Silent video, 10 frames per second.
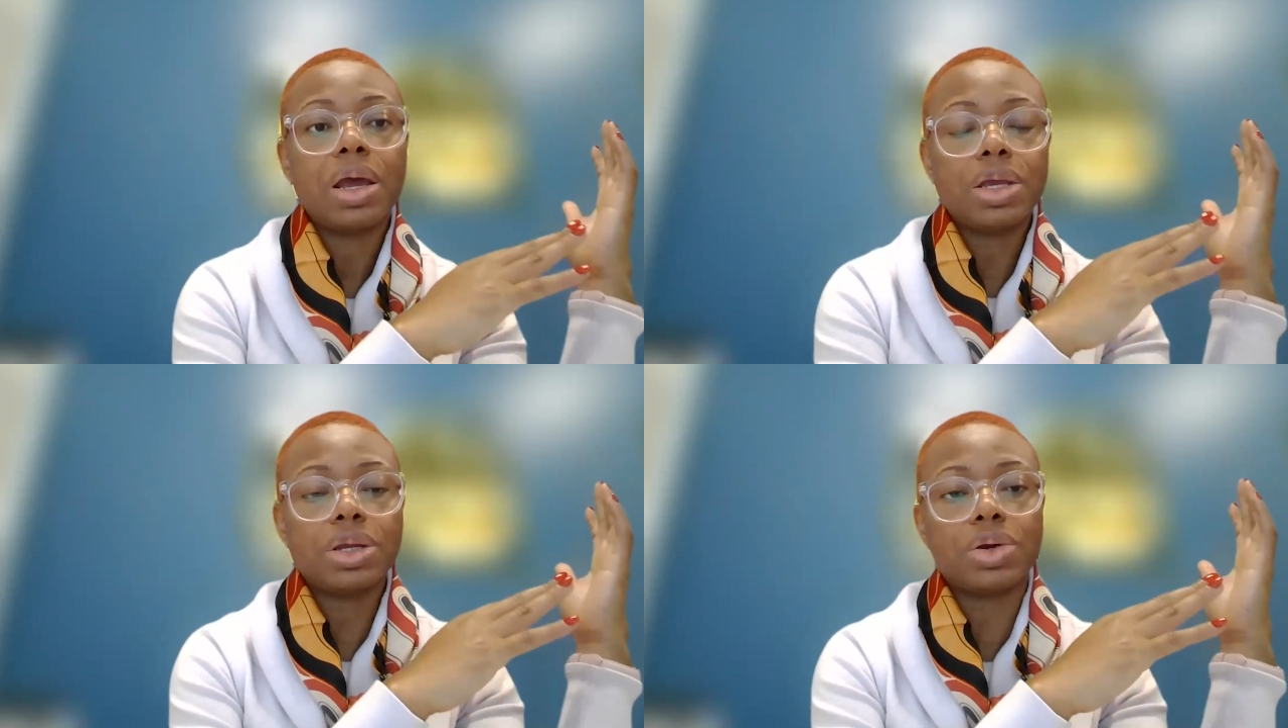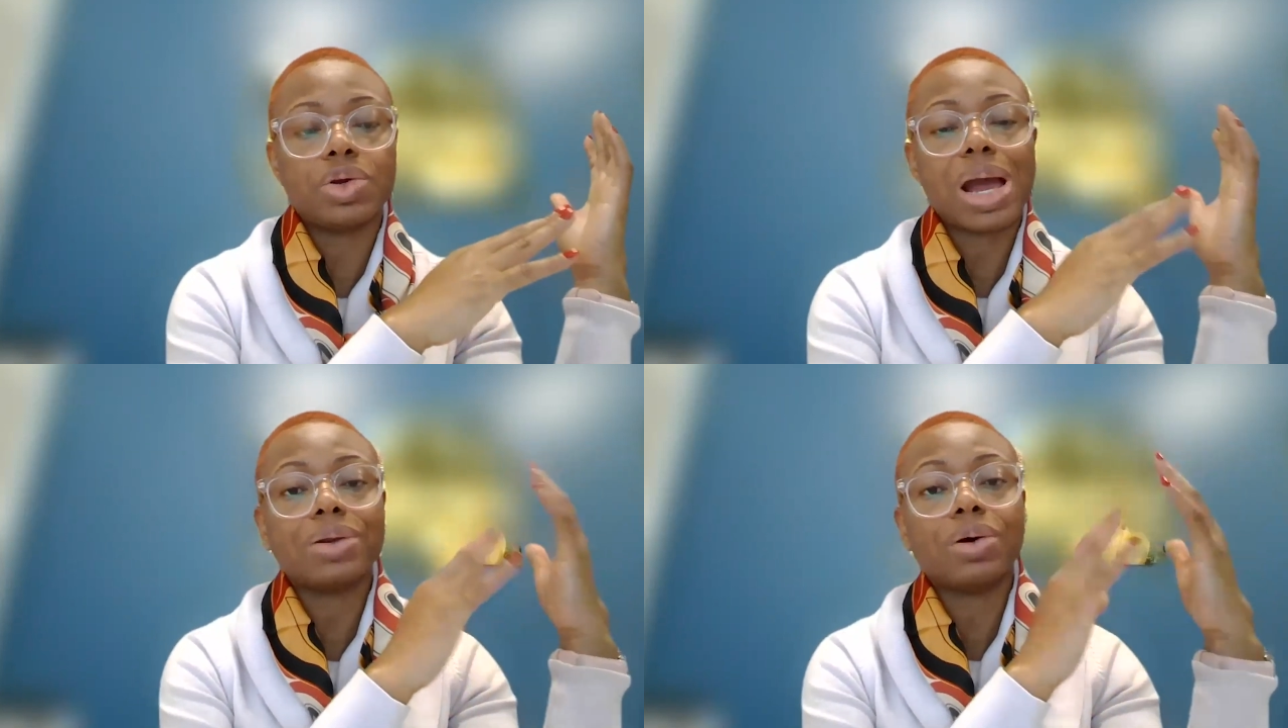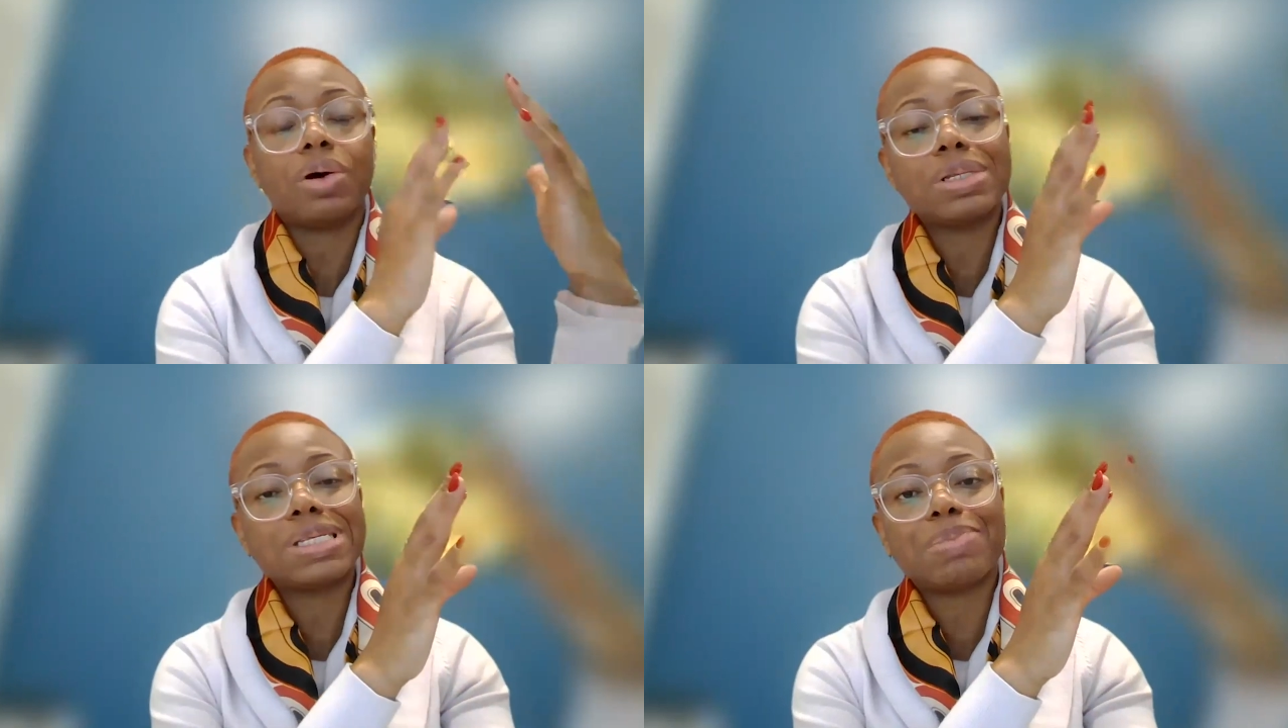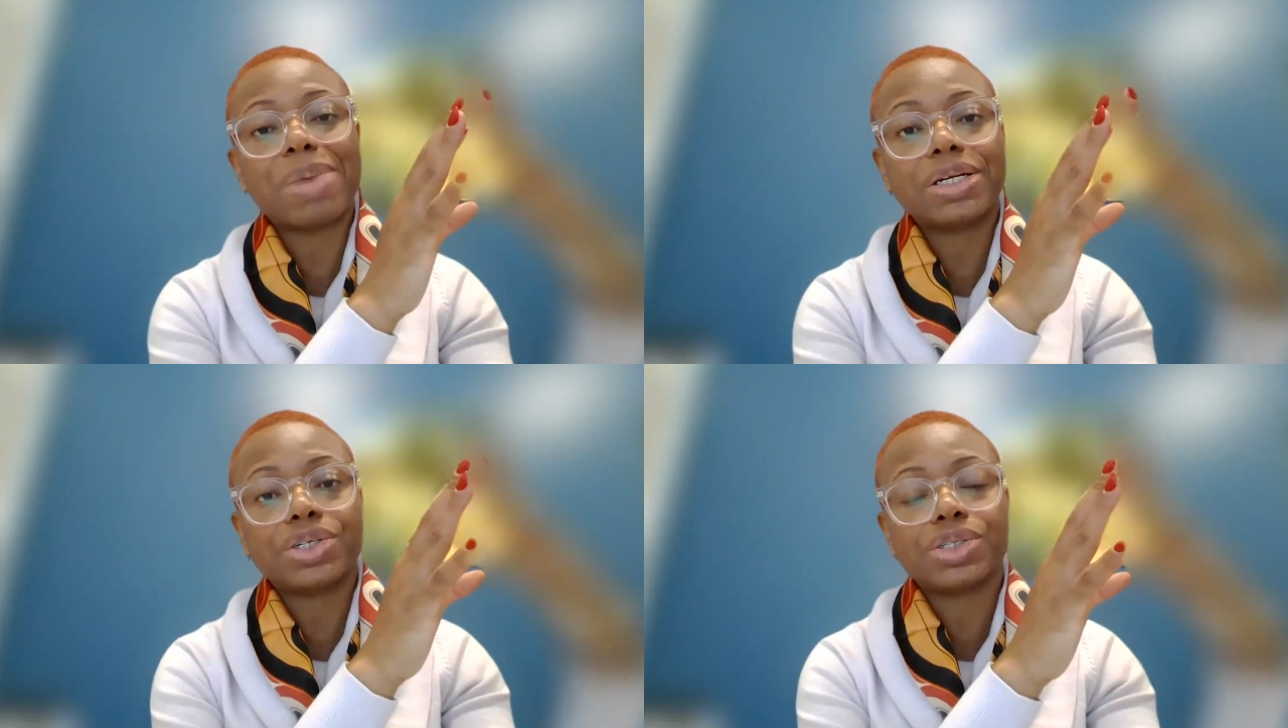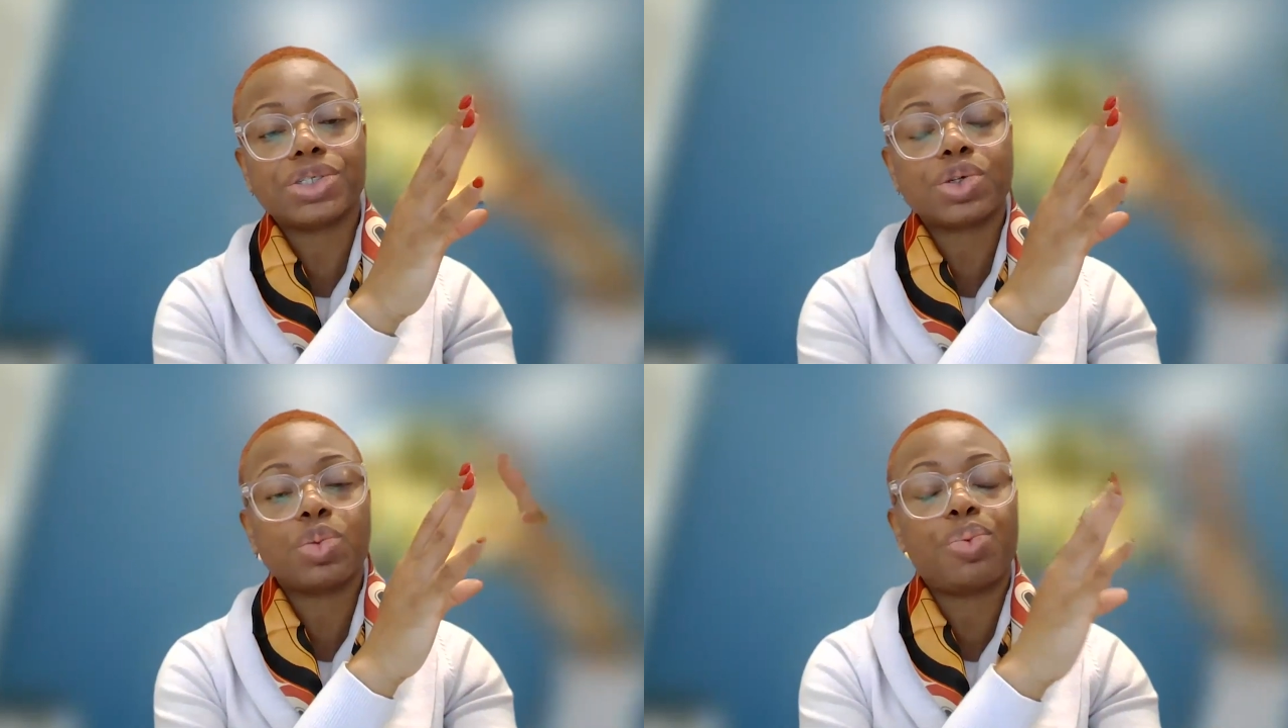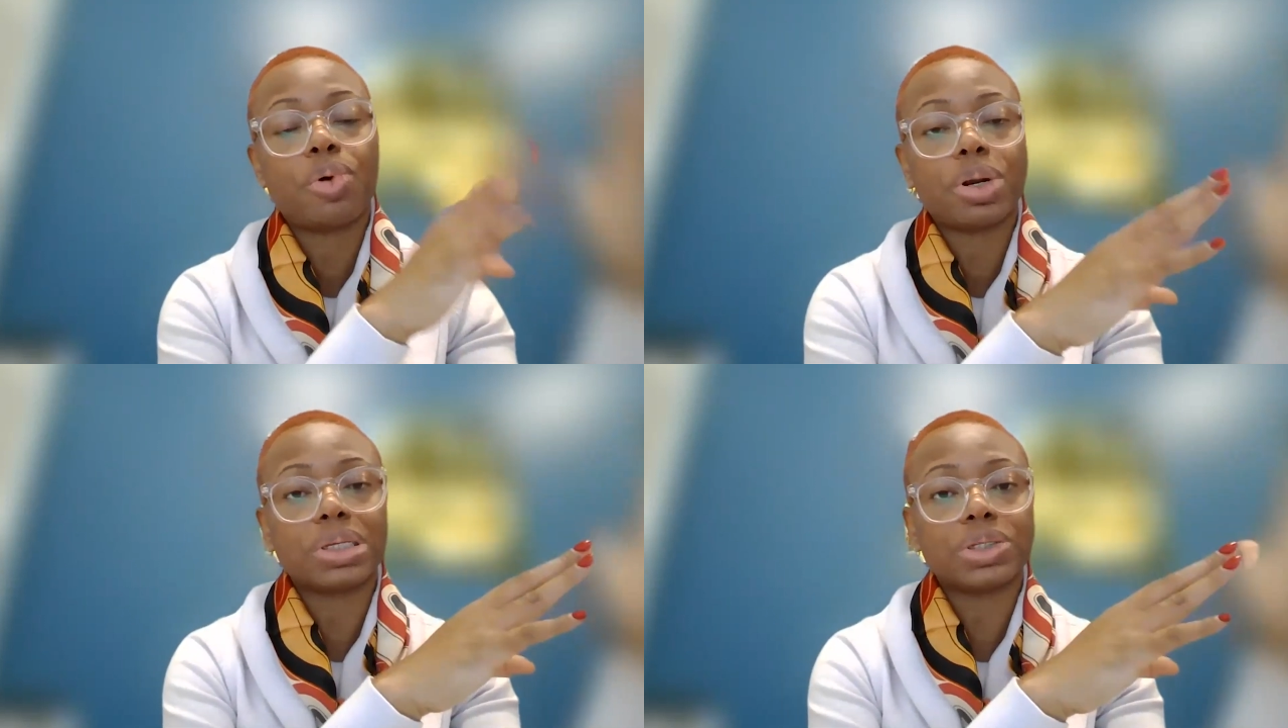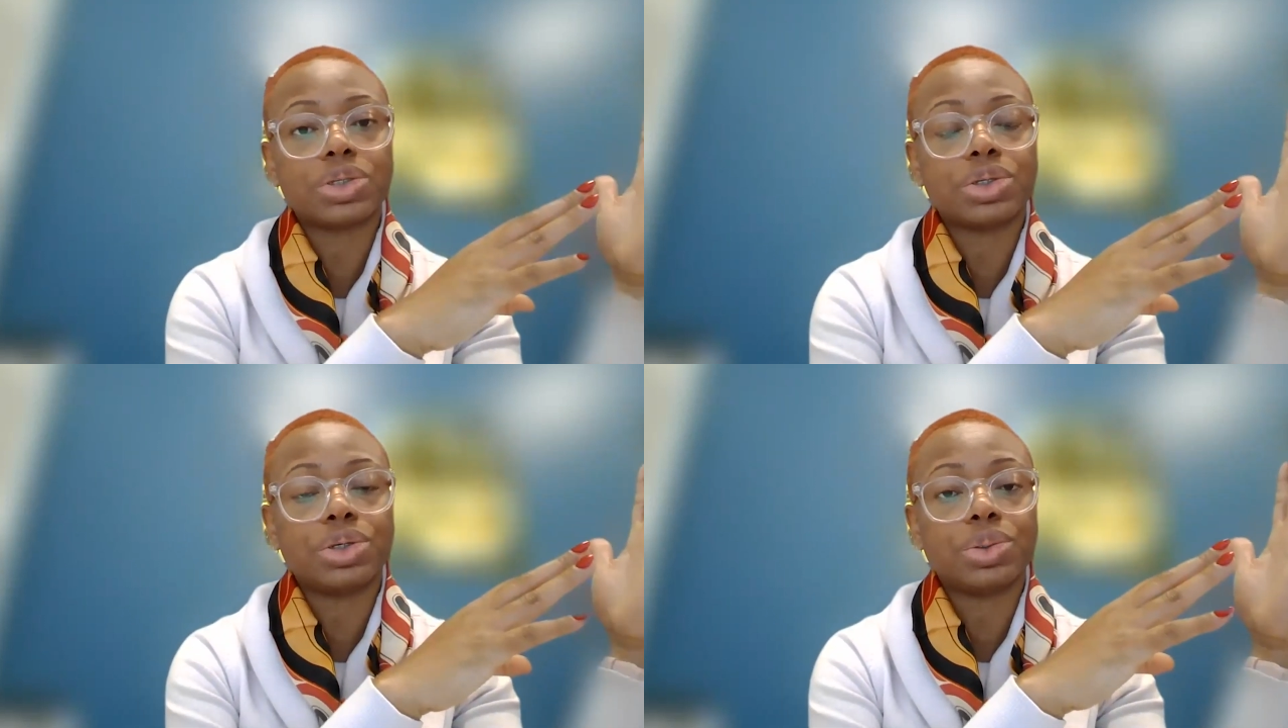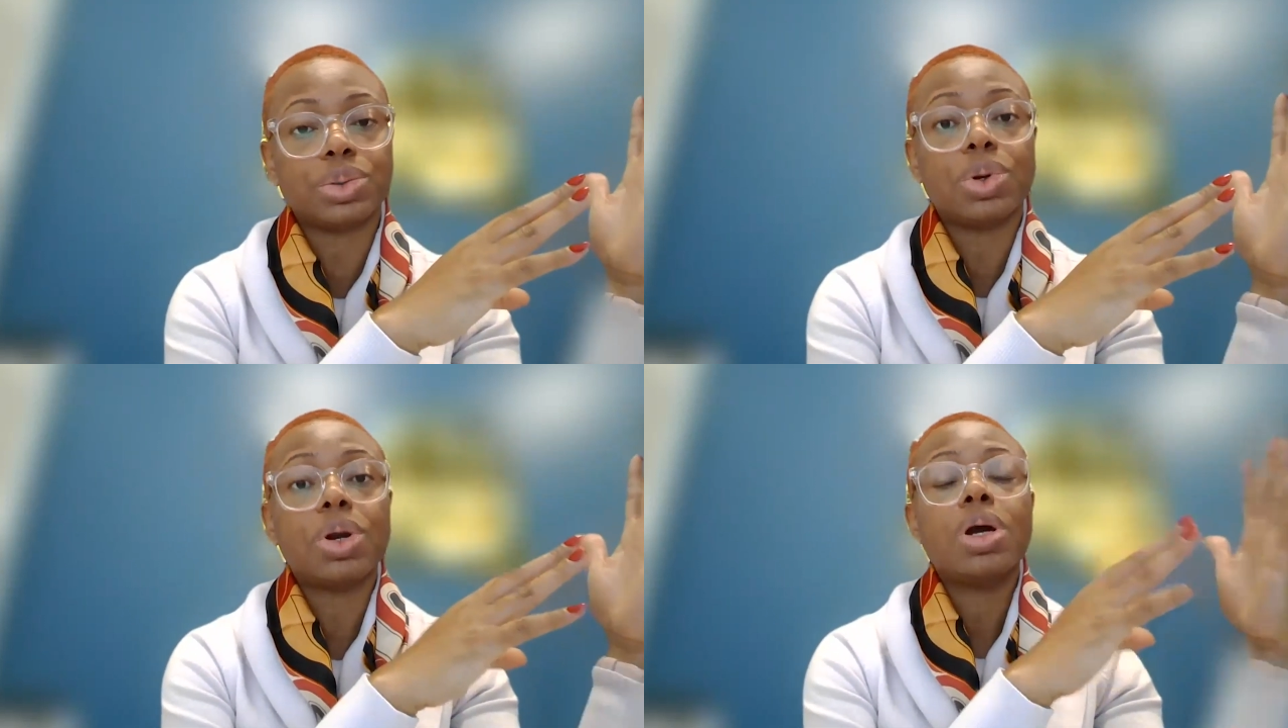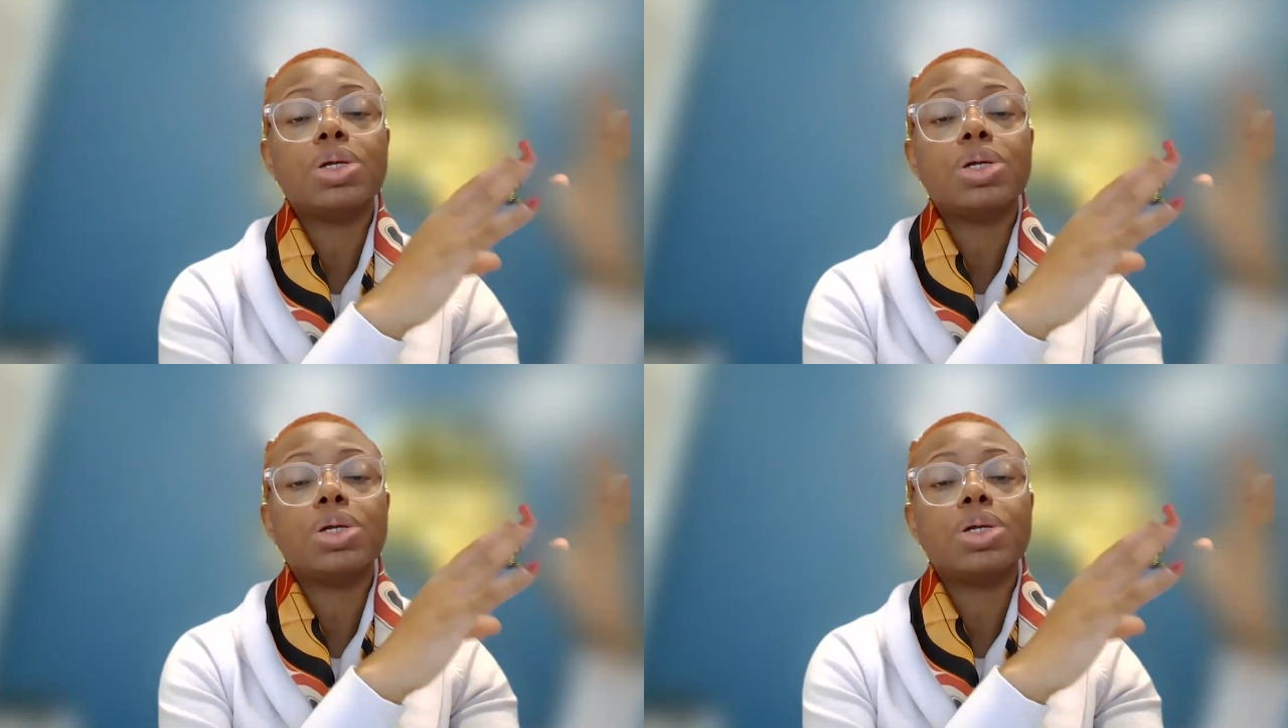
you had all these mentors who poured into you